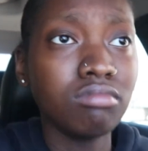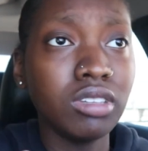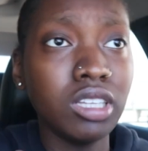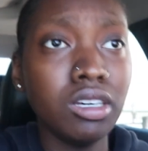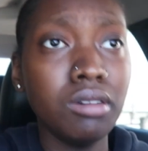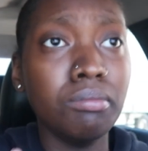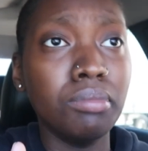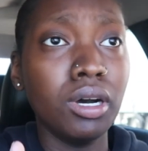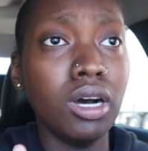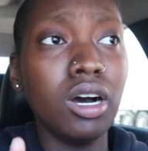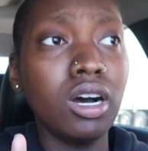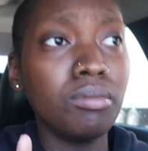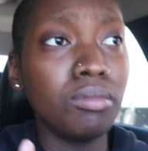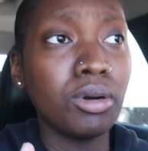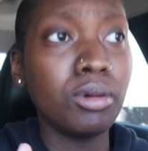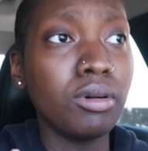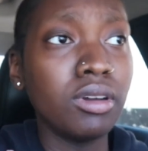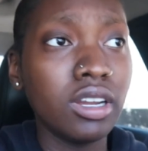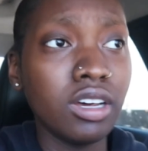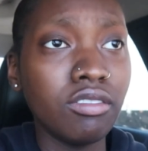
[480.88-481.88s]
Lip balm
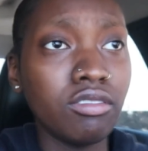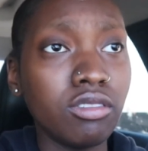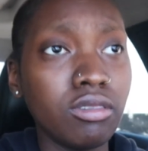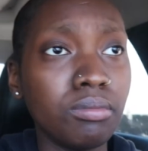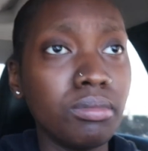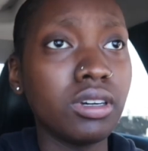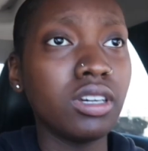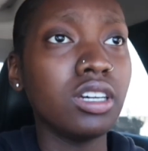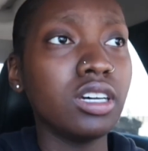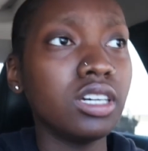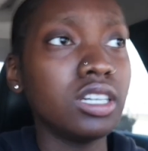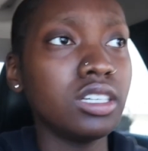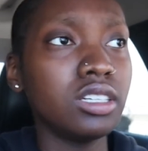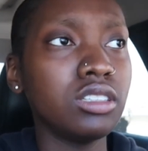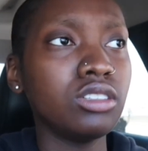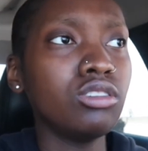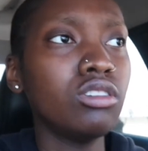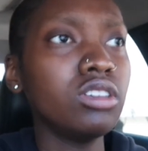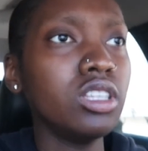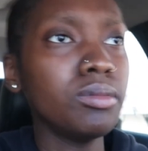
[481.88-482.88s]
or whatever, because
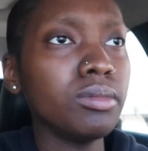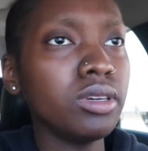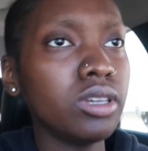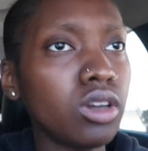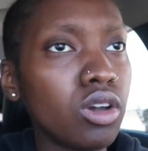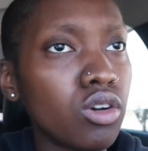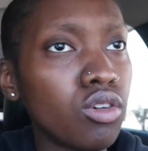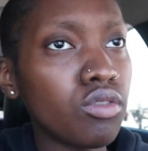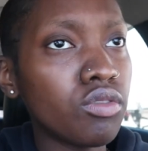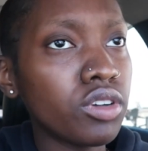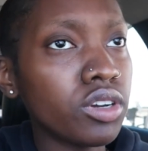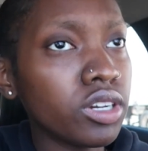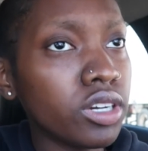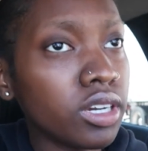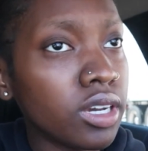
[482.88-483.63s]
you're gonna need over,